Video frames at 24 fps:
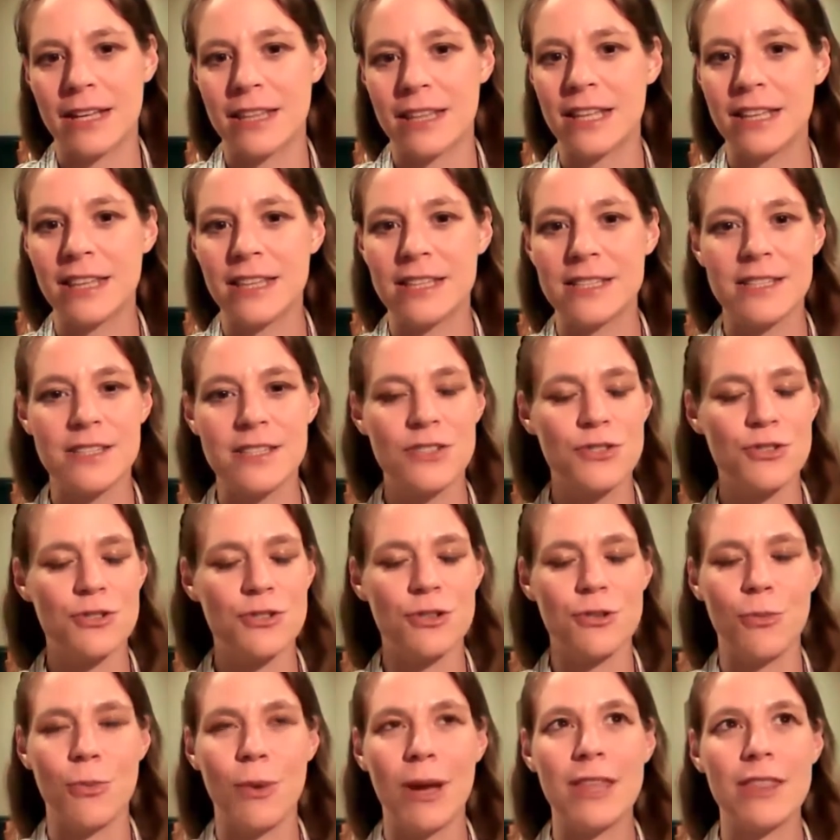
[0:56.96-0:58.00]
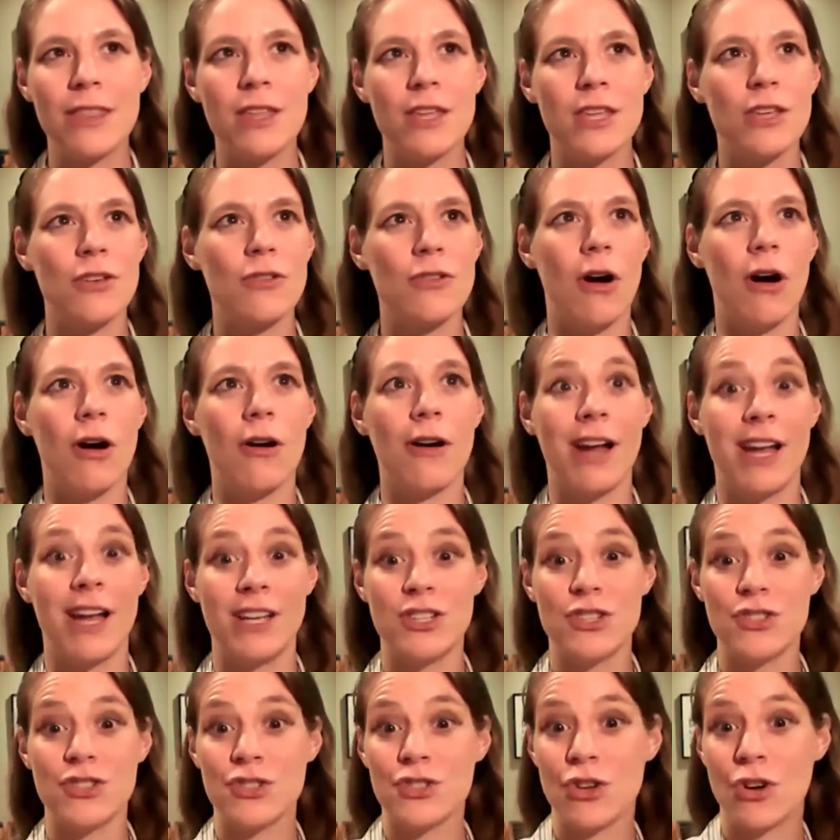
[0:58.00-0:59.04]
I think this is true whether you are
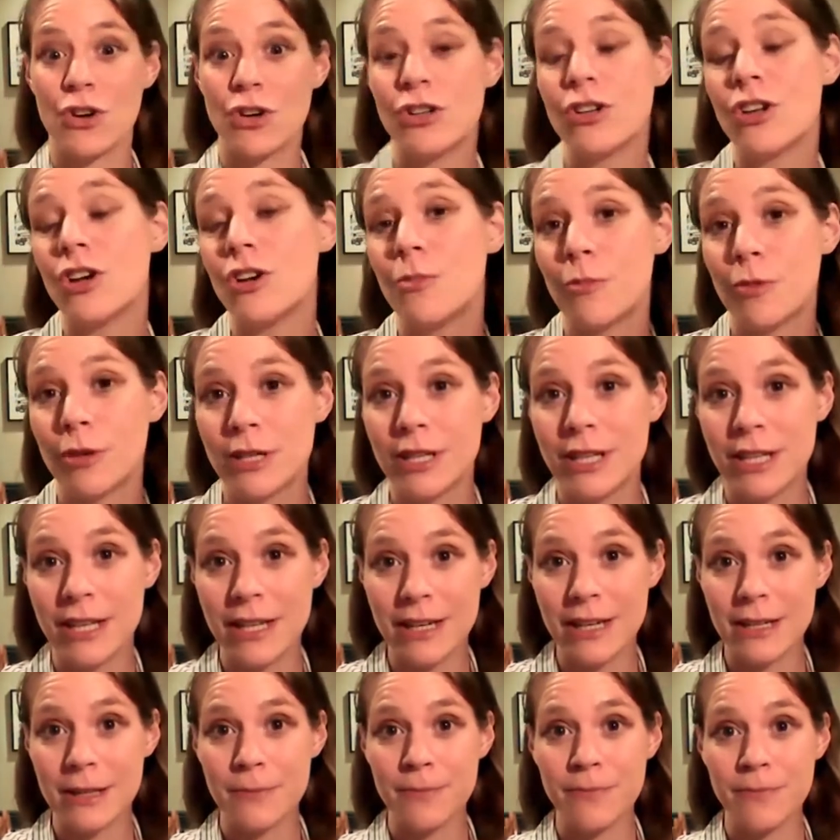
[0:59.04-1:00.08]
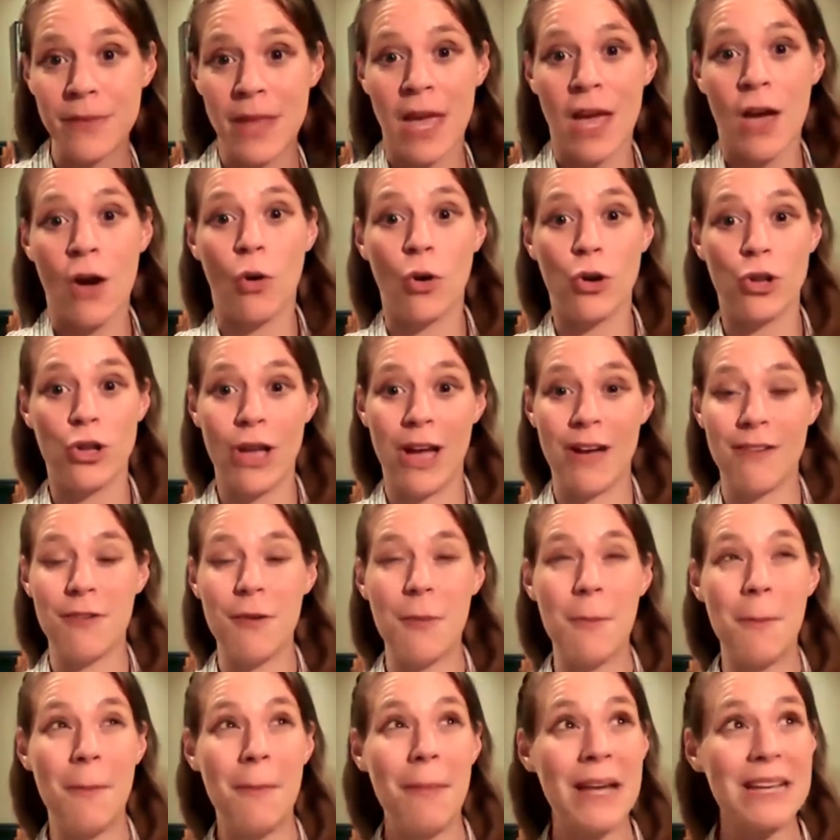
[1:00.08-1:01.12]
a solopreneur or you have
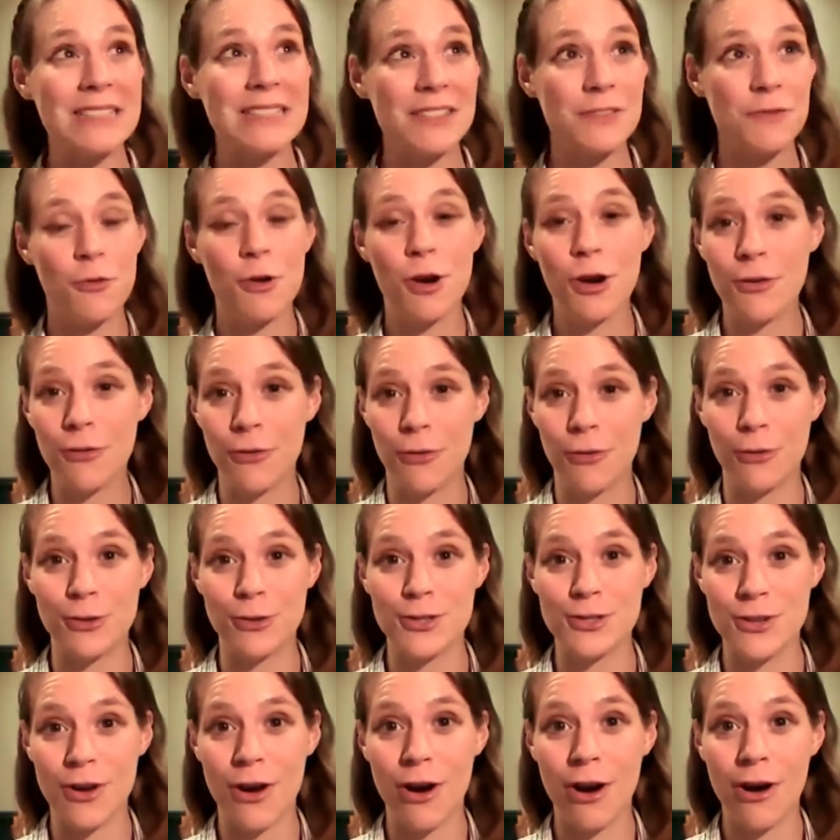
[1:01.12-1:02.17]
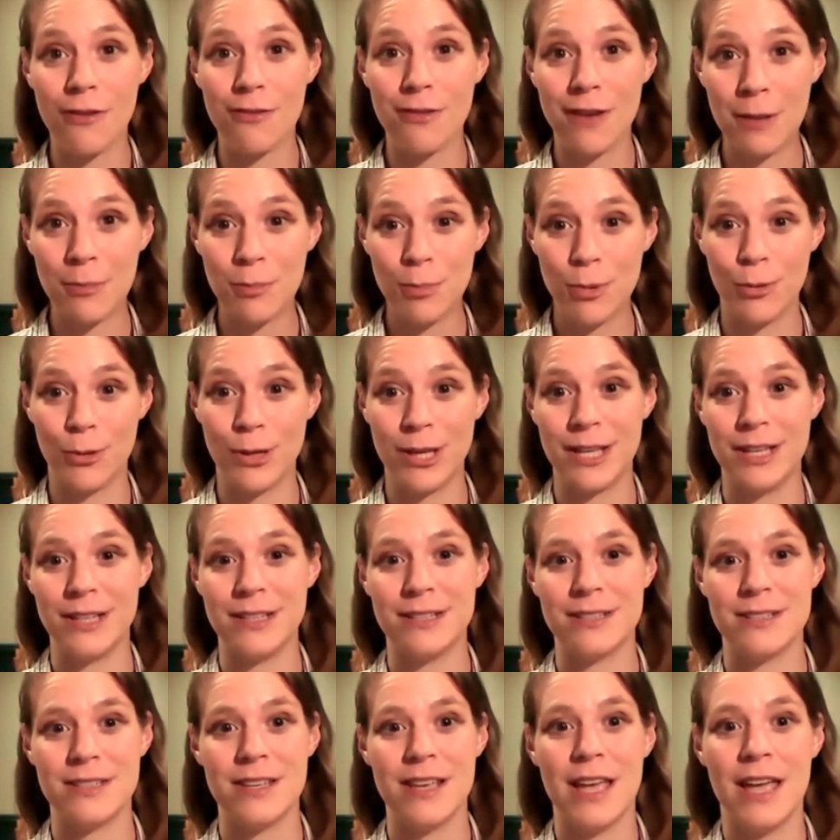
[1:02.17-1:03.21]
a massive workforce of
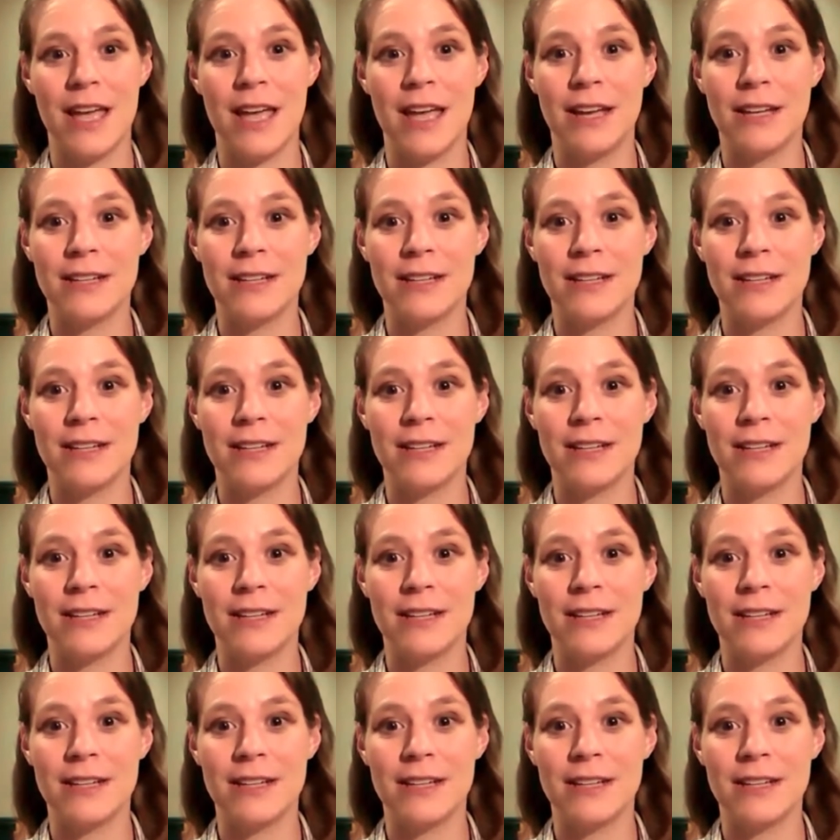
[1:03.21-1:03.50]
employees.